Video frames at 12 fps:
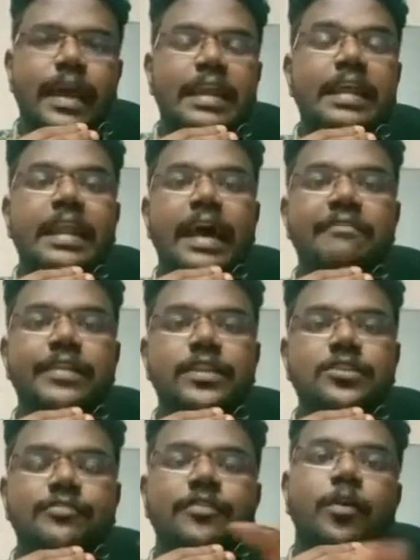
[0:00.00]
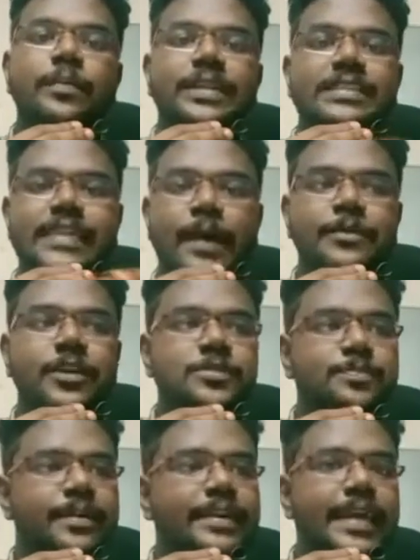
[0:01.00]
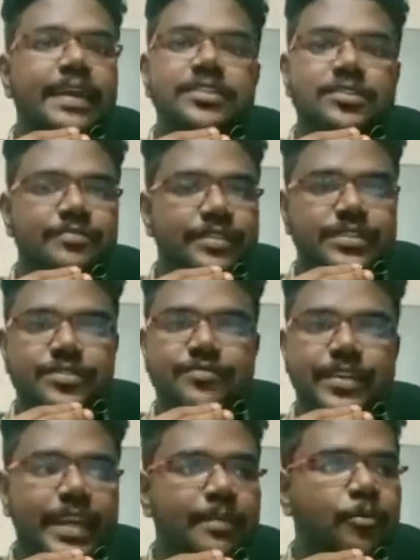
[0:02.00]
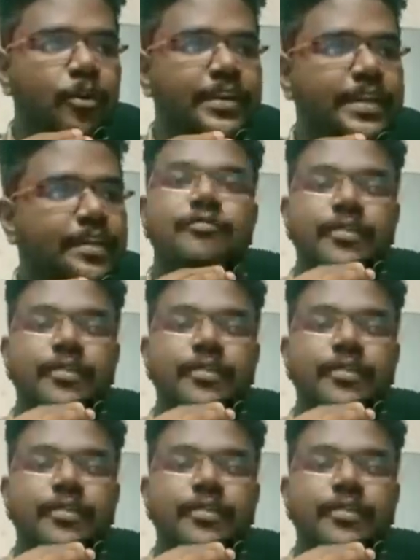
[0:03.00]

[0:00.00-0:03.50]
and an average of how many chapters per day, which is very important.